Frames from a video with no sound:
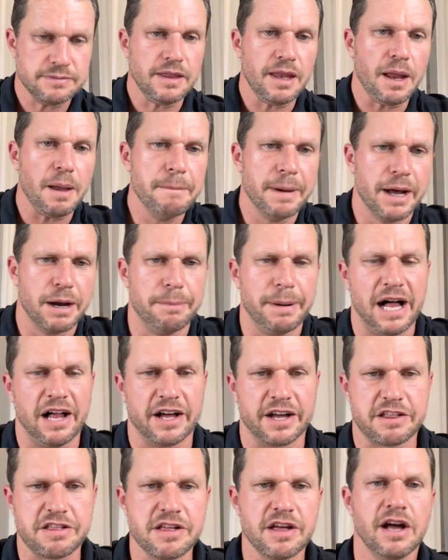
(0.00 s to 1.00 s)

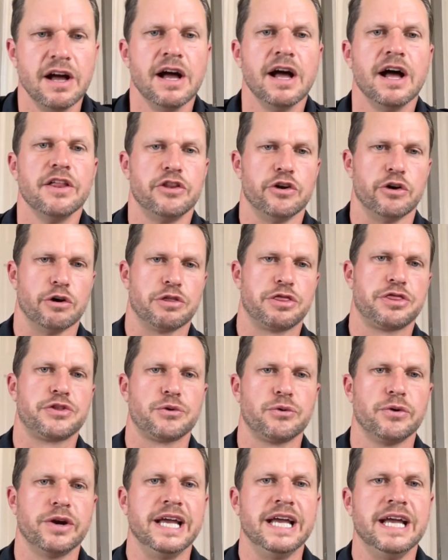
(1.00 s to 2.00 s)
Metabolics, there are
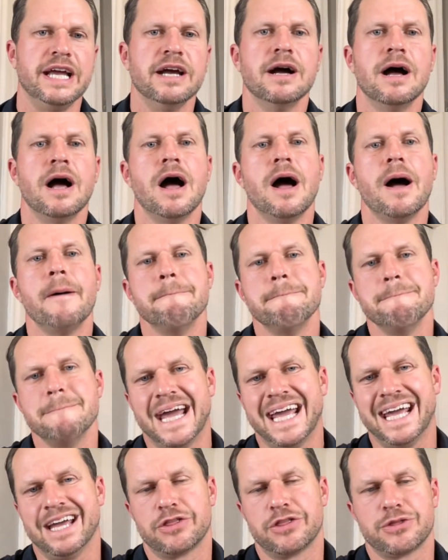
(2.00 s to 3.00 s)
3
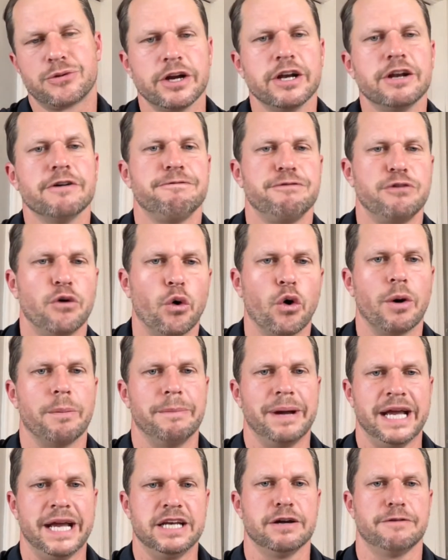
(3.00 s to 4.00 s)
to 4
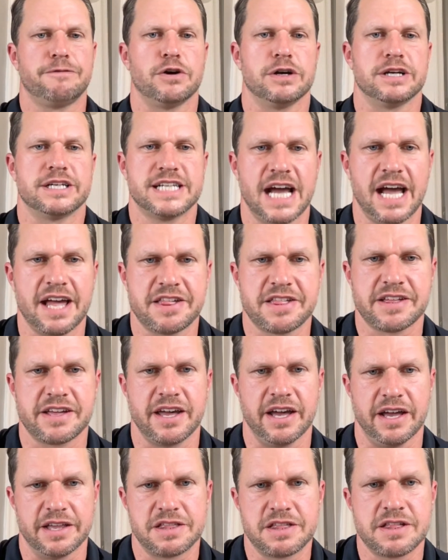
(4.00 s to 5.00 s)
main different test
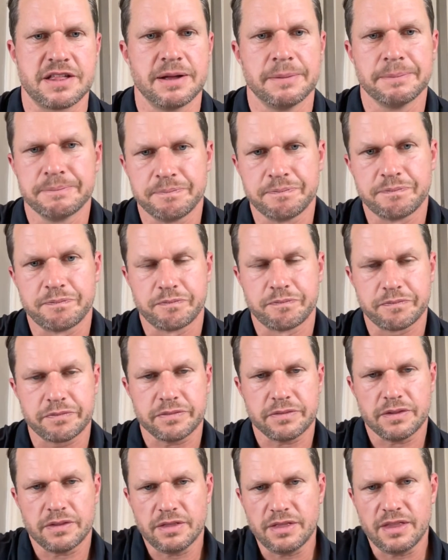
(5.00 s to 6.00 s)
kits
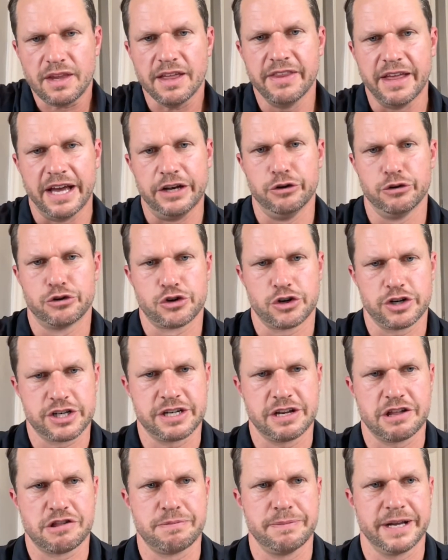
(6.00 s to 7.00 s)
that
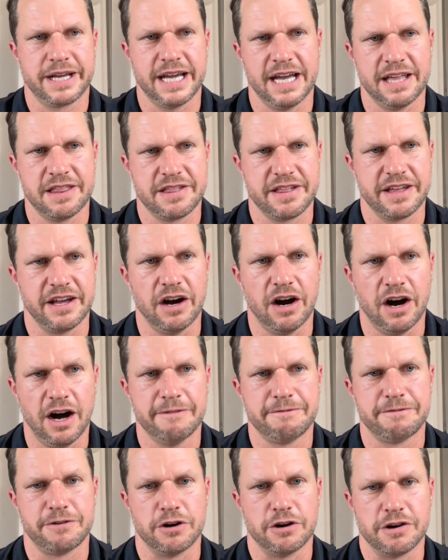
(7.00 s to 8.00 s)
nutritionist Mackenzie
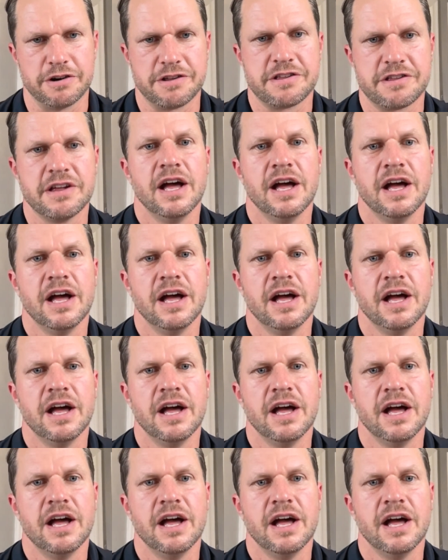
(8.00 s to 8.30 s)
offers